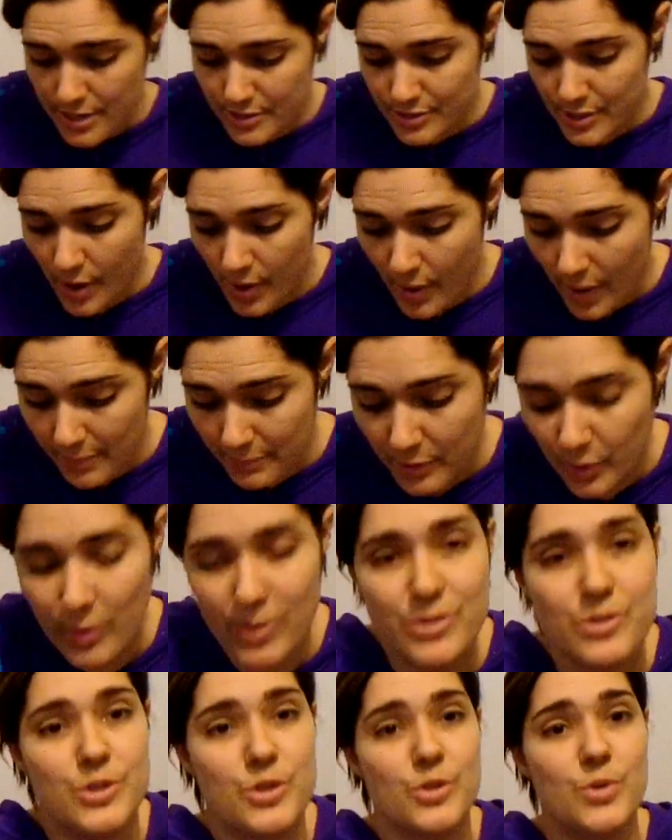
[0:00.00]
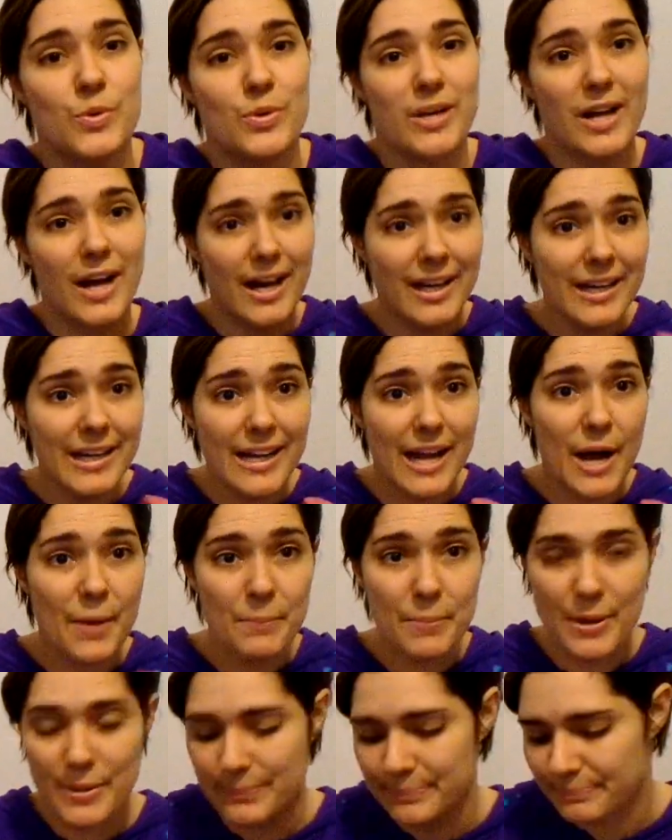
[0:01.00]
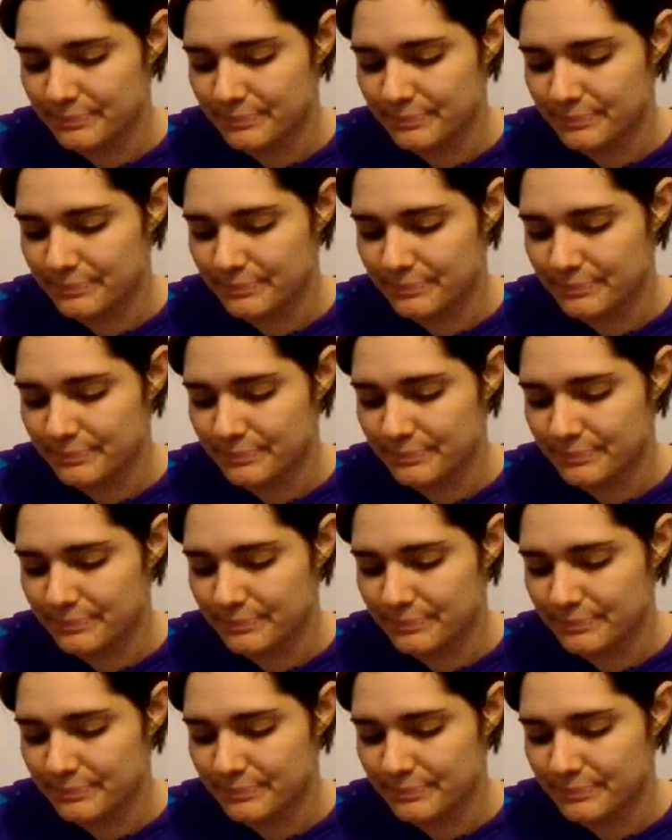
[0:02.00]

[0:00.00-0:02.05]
So I'm going to cut it up.